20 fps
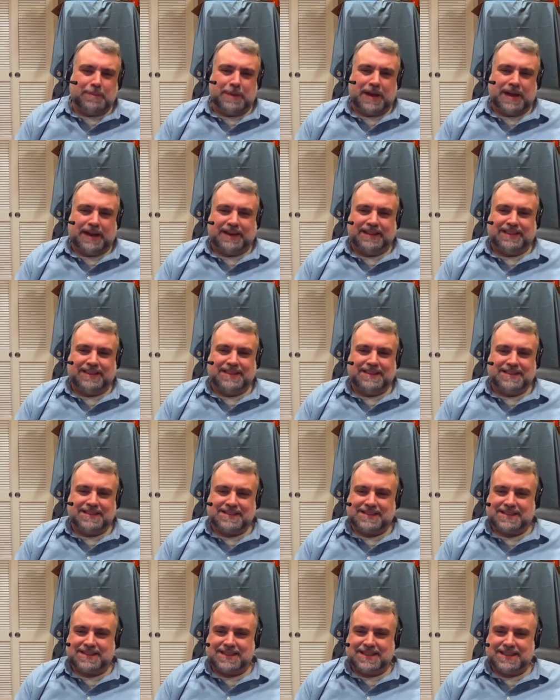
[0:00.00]
about it.
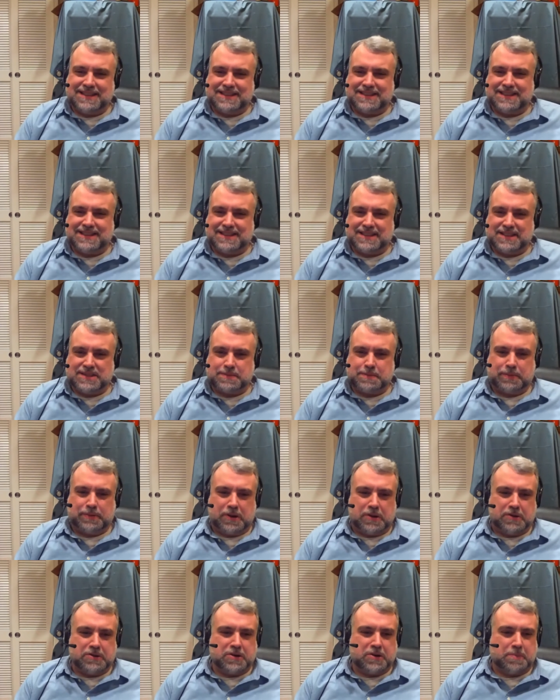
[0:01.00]
This is
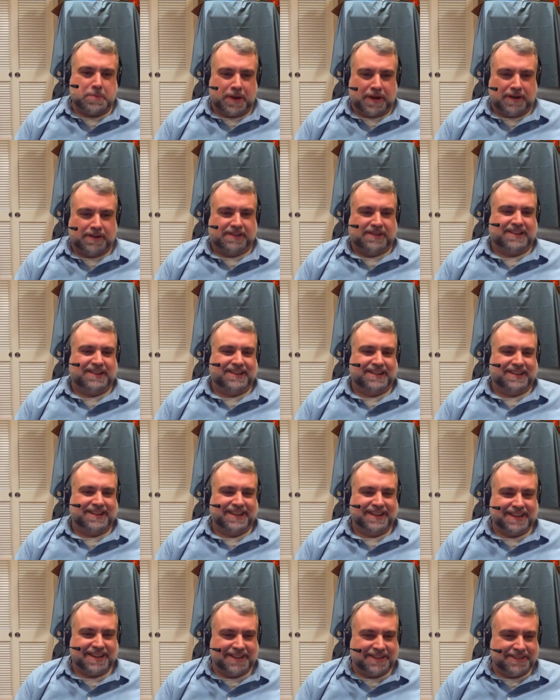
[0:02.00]
proto-punk,
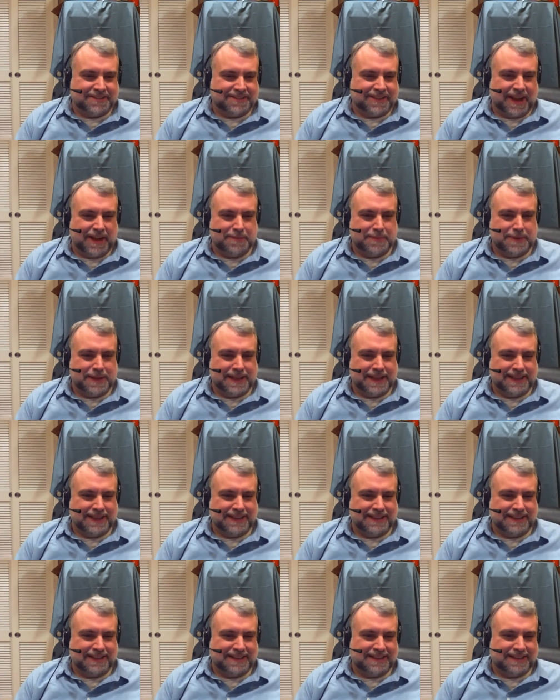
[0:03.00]
you know? I mean,